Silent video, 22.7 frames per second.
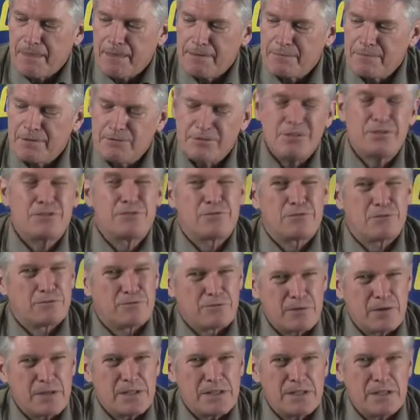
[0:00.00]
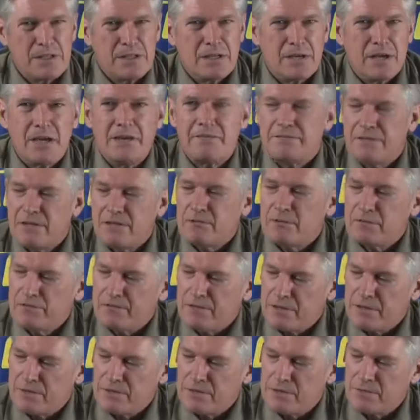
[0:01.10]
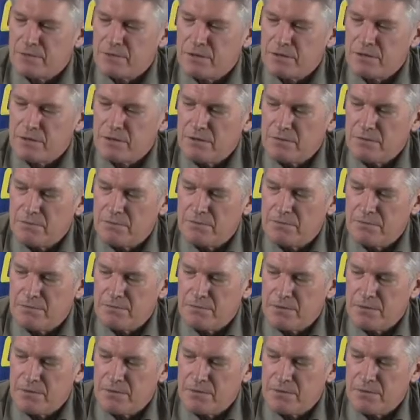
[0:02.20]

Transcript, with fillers: I mean, just for freezing, I've never found that running